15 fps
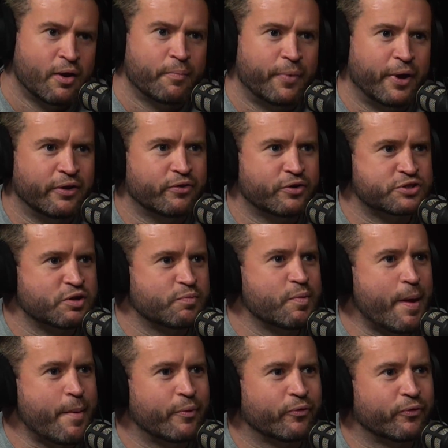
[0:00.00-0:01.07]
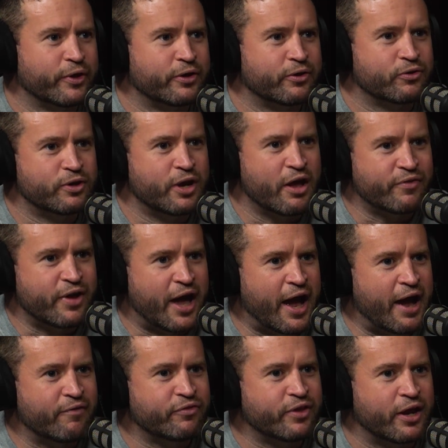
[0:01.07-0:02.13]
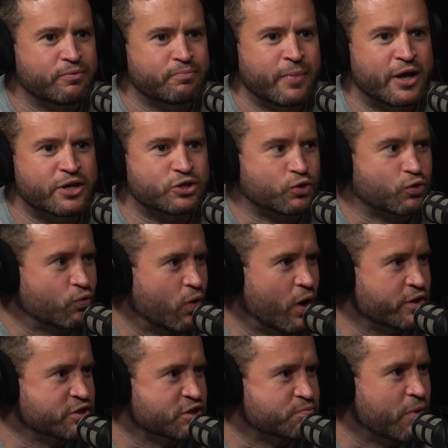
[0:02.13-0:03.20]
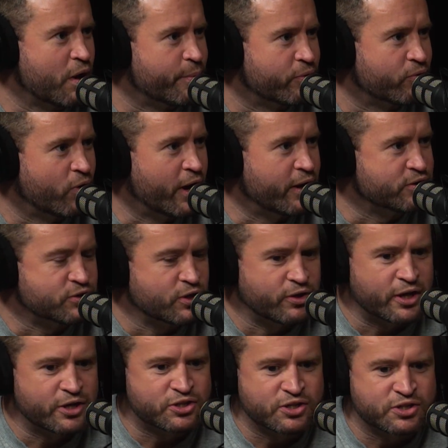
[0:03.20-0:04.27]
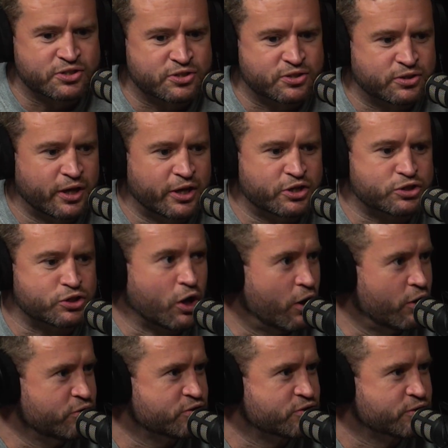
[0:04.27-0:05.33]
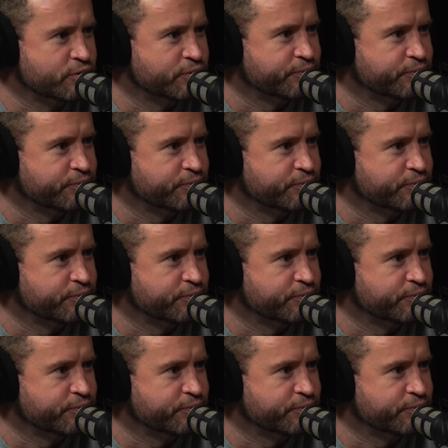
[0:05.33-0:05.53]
But there are so many people that never have that major crisis moment, right? So they just coast.